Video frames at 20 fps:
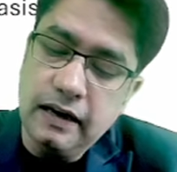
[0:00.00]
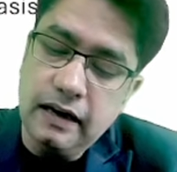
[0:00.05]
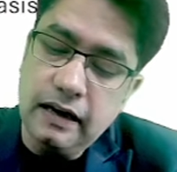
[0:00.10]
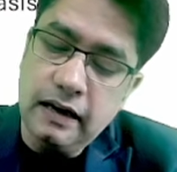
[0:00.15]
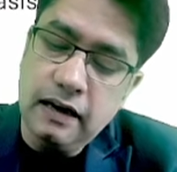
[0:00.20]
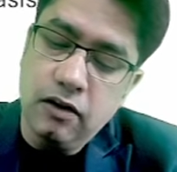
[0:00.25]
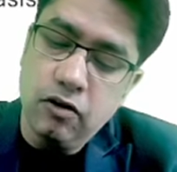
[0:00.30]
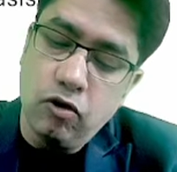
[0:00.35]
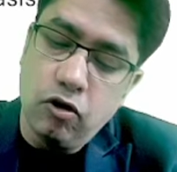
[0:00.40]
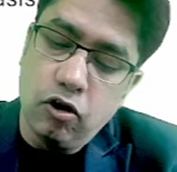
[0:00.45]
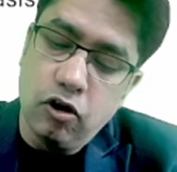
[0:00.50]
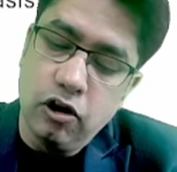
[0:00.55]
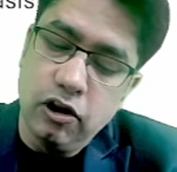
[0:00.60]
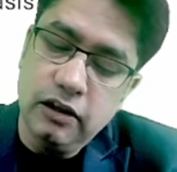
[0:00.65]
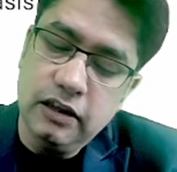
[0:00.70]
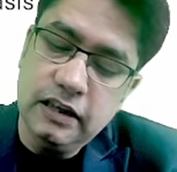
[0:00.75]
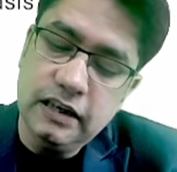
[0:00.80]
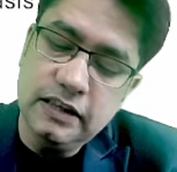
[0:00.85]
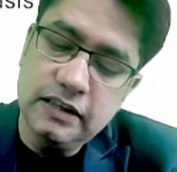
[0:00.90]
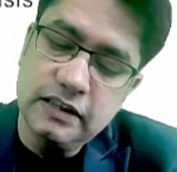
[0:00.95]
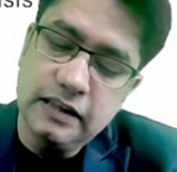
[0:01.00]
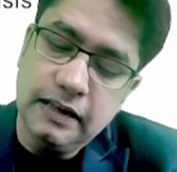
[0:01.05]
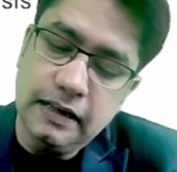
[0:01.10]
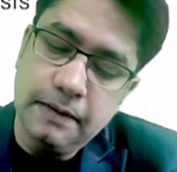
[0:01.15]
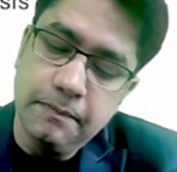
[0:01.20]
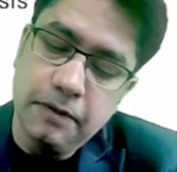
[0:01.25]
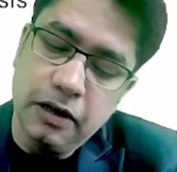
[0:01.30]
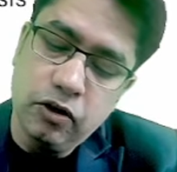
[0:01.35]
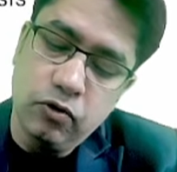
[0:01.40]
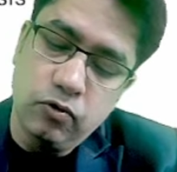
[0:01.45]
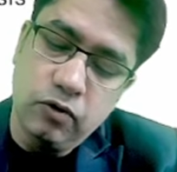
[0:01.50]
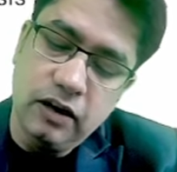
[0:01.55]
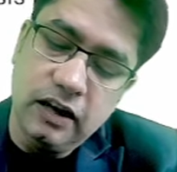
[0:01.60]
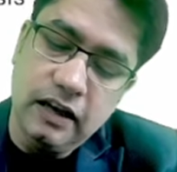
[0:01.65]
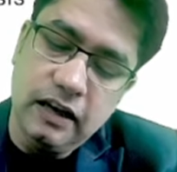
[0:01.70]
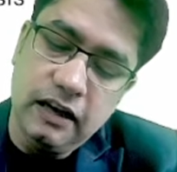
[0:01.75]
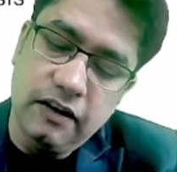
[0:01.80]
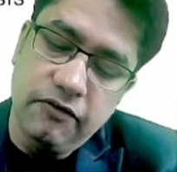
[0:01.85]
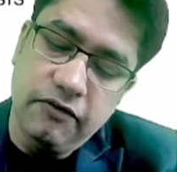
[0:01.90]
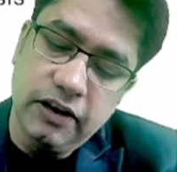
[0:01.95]
In all these nematodal
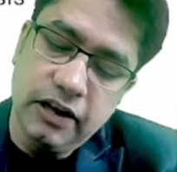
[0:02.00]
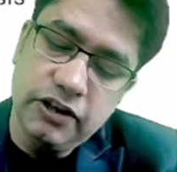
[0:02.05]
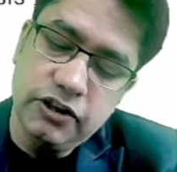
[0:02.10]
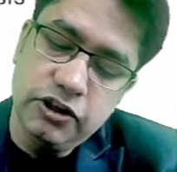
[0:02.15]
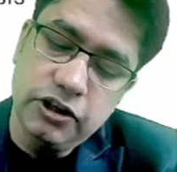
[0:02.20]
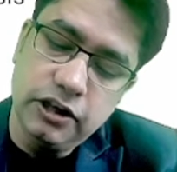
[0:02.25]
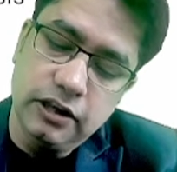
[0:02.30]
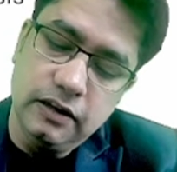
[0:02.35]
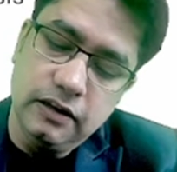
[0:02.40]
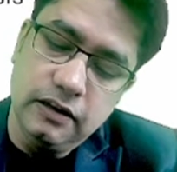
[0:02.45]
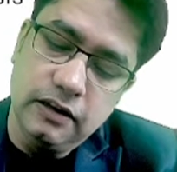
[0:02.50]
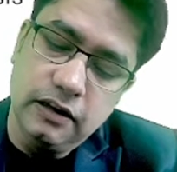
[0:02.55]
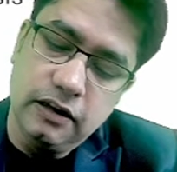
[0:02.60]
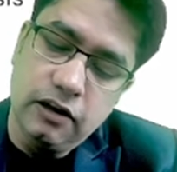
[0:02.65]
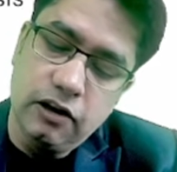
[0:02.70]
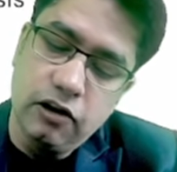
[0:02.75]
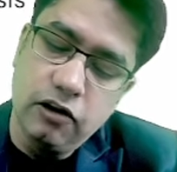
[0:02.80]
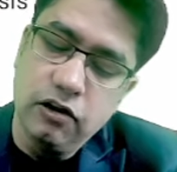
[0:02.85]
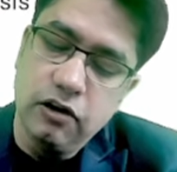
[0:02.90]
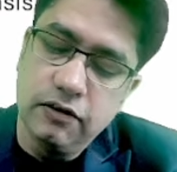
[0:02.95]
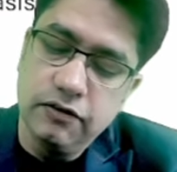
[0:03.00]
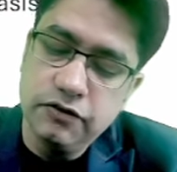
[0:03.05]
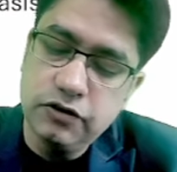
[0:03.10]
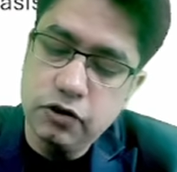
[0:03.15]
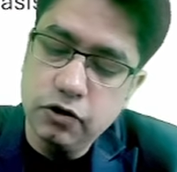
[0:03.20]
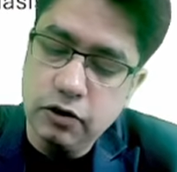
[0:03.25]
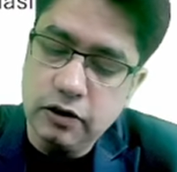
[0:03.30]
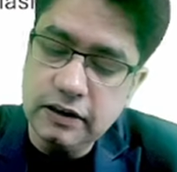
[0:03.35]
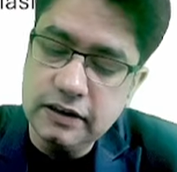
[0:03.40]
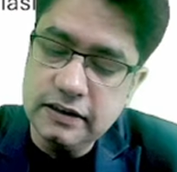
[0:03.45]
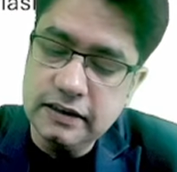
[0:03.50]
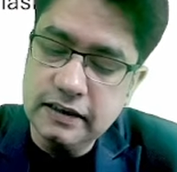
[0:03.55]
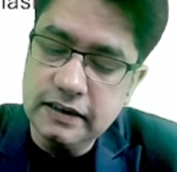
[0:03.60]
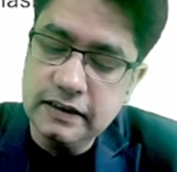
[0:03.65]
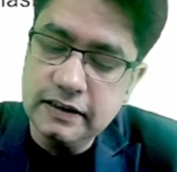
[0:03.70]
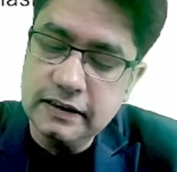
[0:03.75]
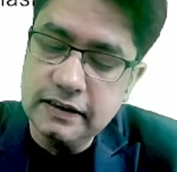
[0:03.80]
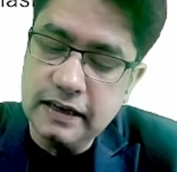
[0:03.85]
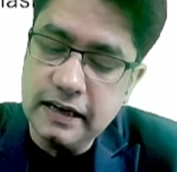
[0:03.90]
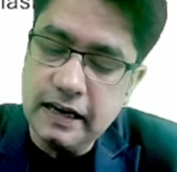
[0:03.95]
infection, the drug of choice
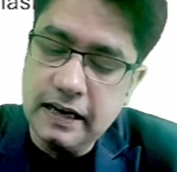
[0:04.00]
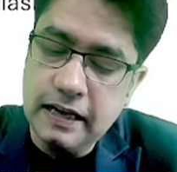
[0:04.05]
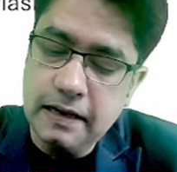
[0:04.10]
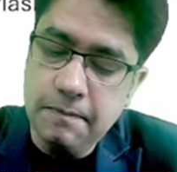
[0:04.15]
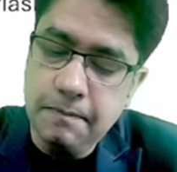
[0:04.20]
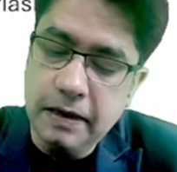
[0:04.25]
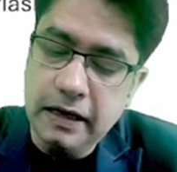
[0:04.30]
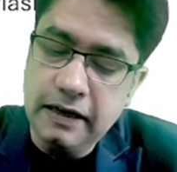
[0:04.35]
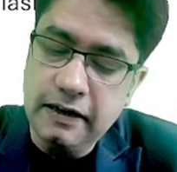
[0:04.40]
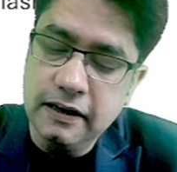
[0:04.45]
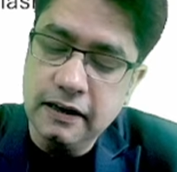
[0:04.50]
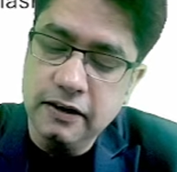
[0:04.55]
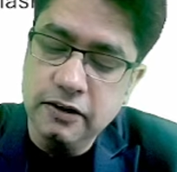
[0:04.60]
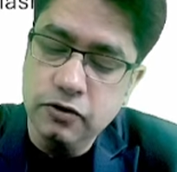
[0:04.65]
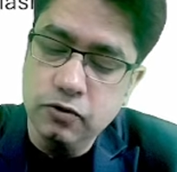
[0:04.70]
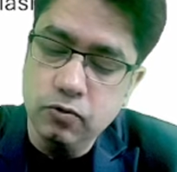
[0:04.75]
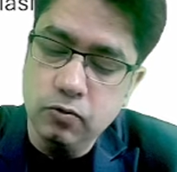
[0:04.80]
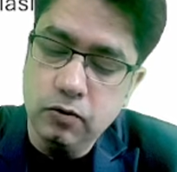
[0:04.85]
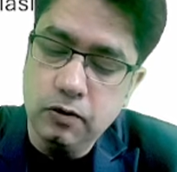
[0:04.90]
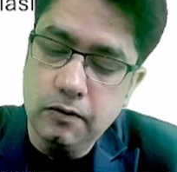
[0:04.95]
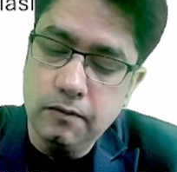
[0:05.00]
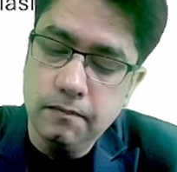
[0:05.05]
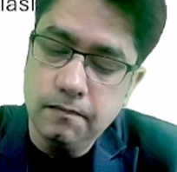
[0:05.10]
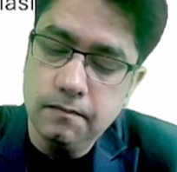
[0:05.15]
is albendazole.